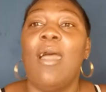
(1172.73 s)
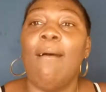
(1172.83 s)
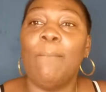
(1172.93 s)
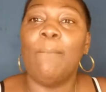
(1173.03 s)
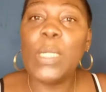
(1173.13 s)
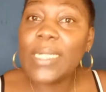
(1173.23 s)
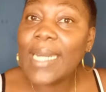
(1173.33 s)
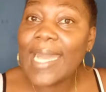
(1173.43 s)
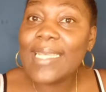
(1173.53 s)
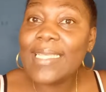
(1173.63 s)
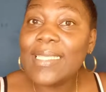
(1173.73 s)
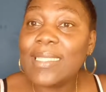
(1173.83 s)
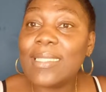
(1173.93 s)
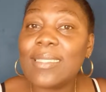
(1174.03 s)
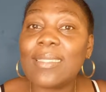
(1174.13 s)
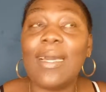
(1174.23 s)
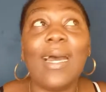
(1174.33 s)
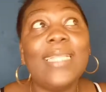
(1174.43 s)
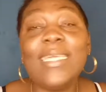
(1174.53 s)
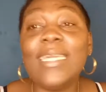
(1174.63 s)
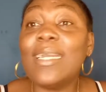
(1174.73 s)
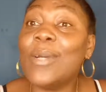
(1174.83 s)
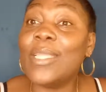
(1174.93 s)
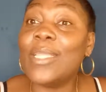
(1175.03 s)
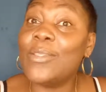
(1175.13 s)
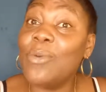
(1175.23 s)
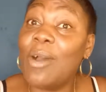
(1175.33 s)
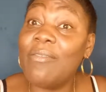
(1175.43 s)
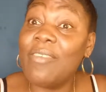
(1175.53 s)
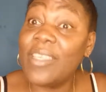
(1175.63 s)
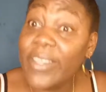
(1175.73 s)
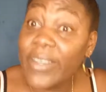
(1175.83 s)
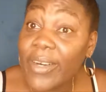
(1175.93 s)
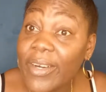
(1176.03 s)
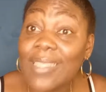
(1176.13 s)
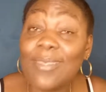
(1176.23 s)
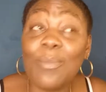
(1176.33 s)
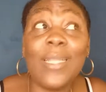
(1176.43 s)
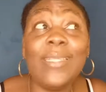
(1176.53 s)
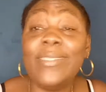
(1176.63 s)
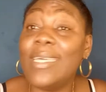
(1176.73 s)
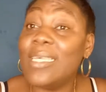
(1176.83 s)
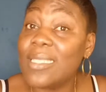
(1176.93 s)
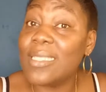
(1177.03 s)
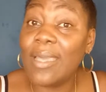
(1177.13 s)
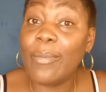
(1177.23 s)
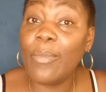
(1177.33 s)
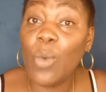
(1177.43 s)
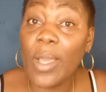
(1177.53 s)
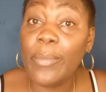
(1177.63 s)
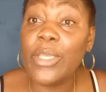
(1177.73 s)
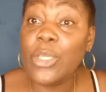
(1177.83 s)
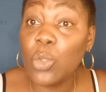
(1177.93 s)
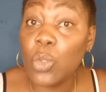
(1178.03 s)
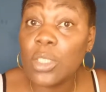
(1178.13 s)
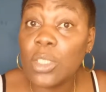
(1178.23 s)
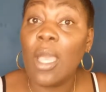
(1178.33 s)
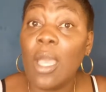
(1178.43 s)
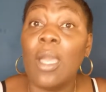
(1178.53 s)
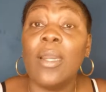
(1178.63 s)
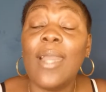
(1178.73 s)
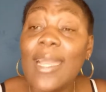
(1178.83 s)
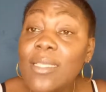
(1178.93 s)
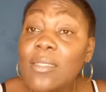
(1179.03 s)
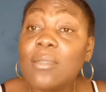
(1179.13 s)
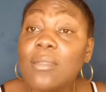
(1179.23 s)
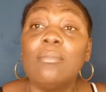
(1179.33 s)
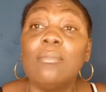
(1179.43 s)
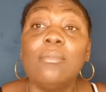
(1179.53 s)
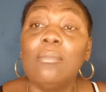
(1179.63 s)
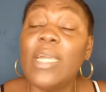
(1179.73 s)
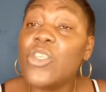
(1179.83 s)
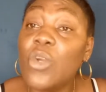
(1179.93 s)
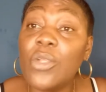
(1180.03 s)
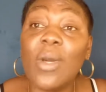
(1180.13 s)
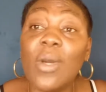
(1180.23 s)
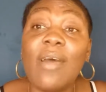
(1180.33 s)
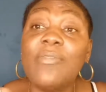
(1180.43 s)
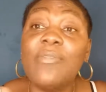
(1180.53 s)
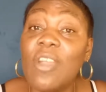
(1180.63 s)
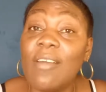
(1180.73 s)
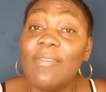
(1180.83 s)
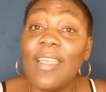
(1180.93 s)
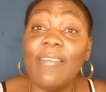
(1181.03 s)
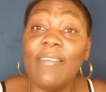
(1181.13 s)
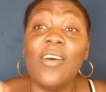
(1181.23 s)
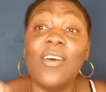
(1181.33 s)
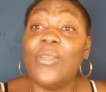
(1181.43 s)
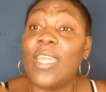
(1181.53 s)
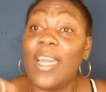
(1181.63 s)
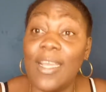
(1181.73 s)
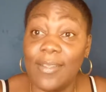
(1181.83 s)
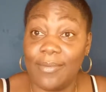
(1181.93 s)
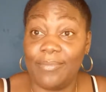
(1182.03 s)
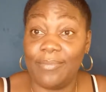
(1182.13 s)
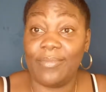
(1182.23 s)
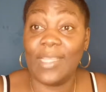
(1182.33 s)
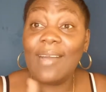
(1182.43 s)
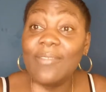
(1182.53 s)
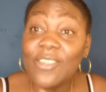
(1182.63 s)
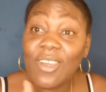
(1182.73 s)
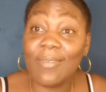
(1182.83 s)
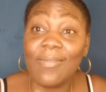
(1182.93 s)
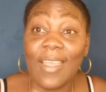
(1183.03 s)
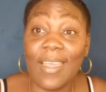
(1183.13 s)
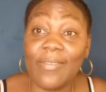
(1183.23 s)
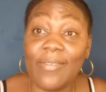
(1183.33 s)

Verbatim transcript: But guys, I think I'm gonna do a video of some of the things them where me use. Guys, make sure you have tree of life on the yard. After half-life.